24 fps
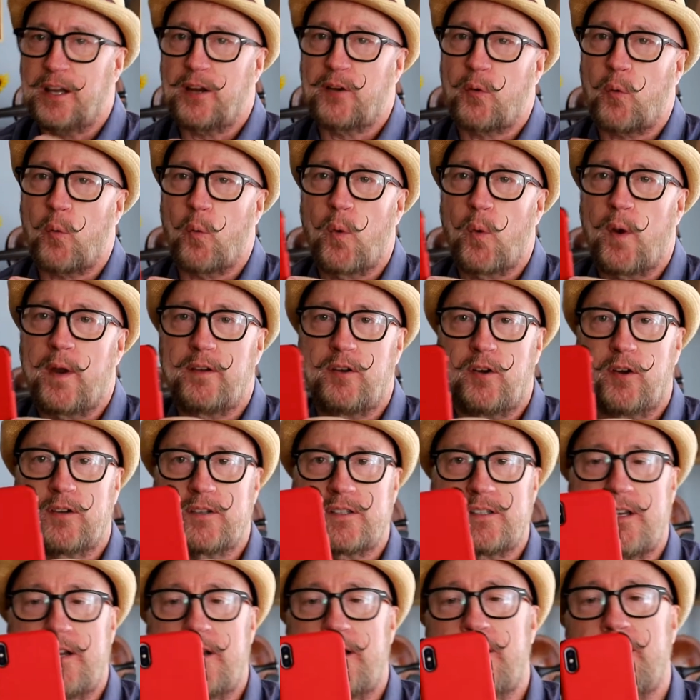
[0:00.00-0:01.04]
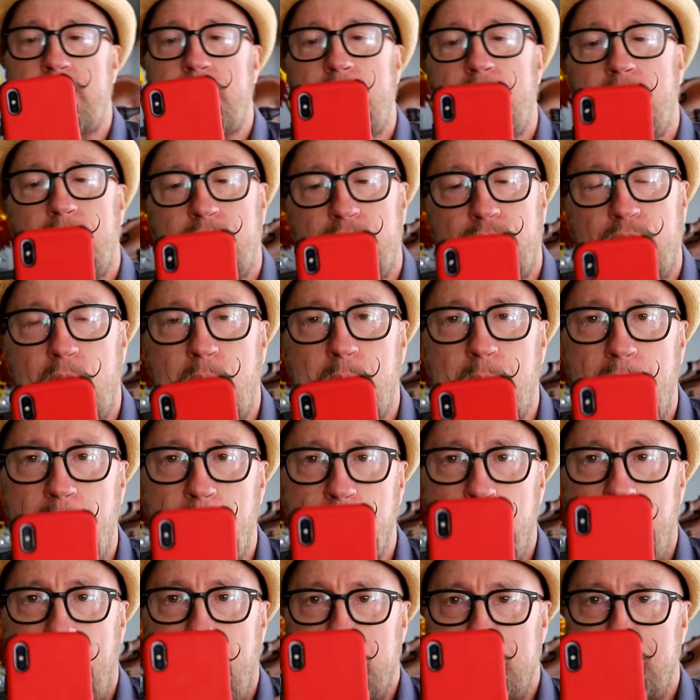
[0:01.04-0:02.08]
like when you're sitting from
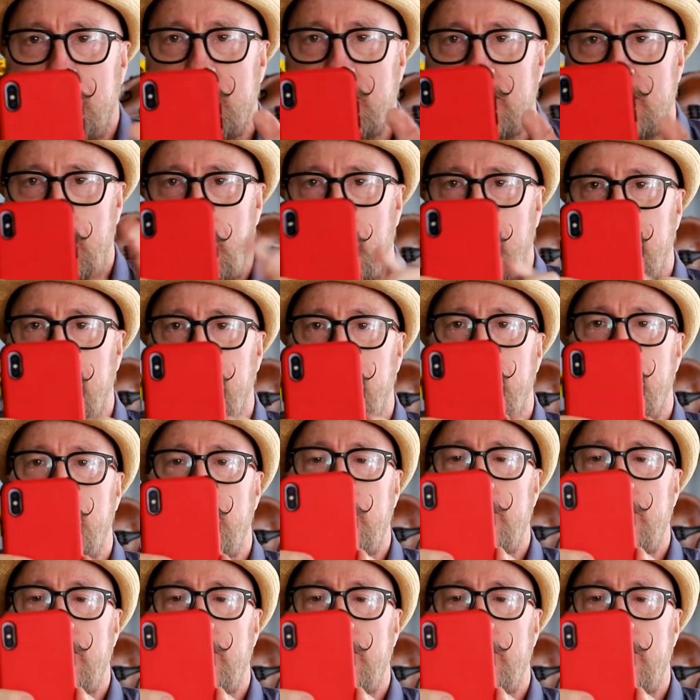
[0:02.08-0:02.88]
my perspective. Give